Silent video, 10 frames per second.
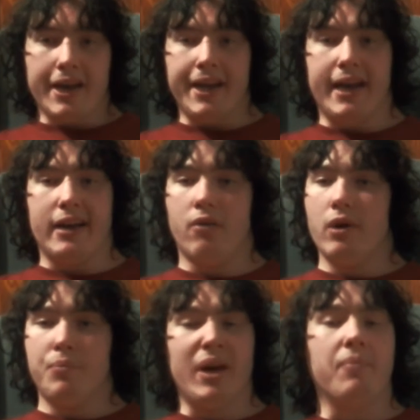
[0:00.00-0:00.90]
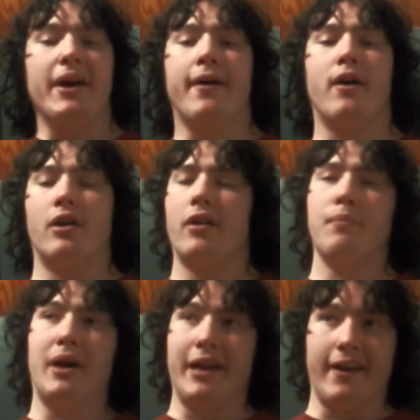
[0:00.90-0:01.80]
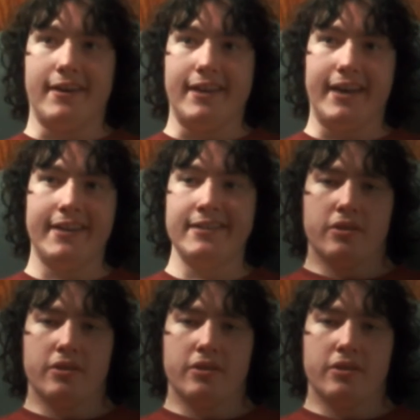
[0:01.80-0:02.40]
And I don't want to pay my hard-earned money on that.